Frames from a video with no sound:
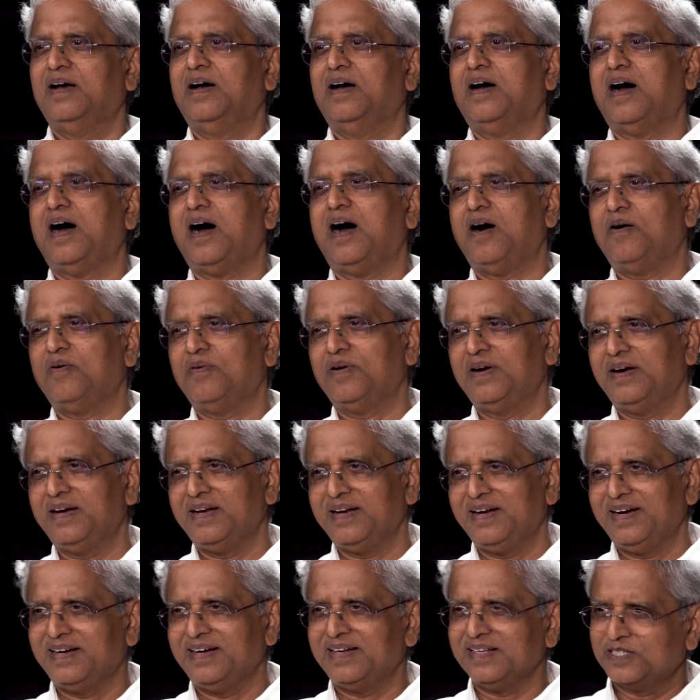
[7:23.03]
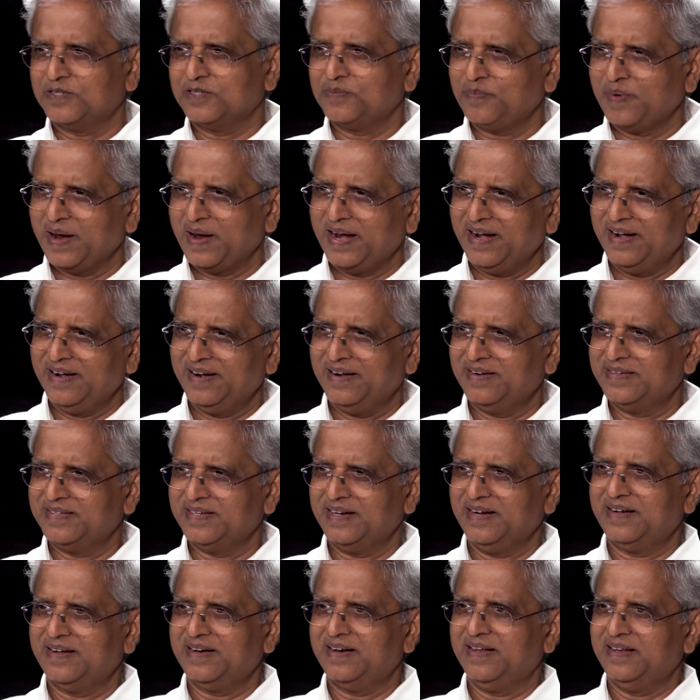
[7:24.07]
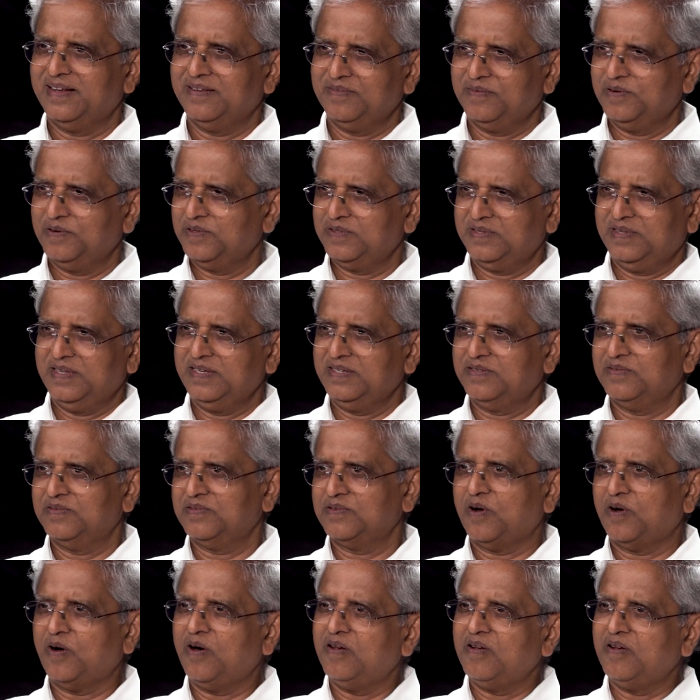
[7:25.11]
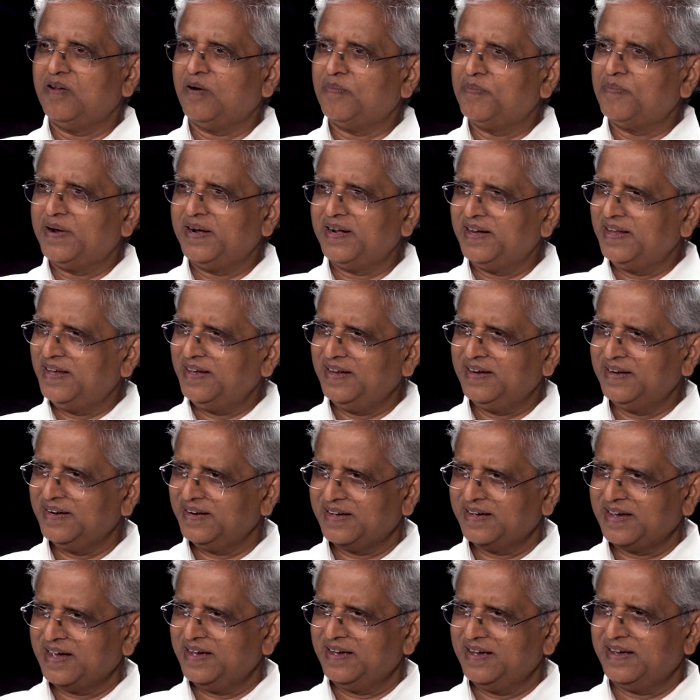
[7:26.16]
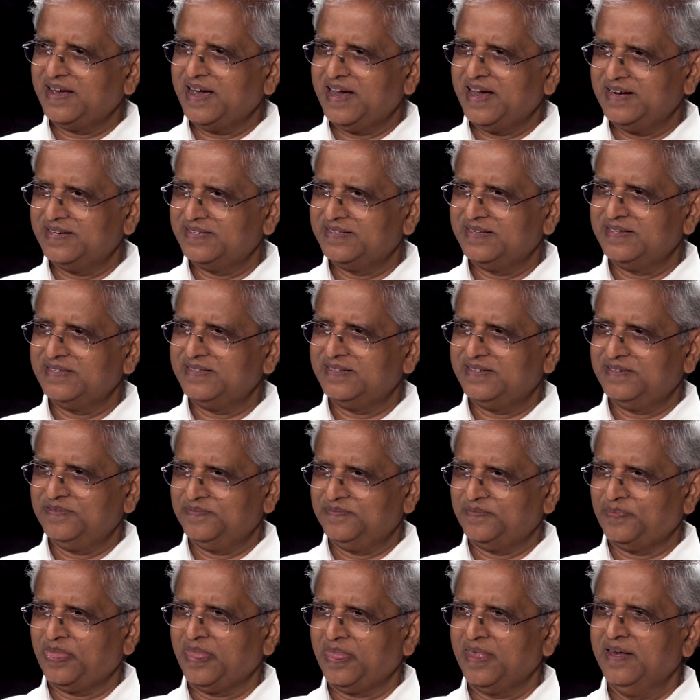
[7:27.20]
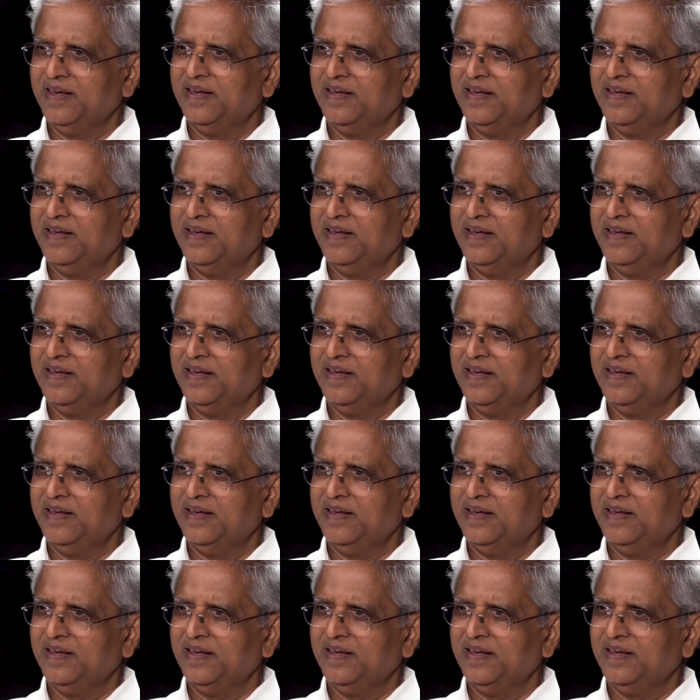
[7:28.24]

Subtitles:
How did it spend, etc.? Because this was all operating in cash system,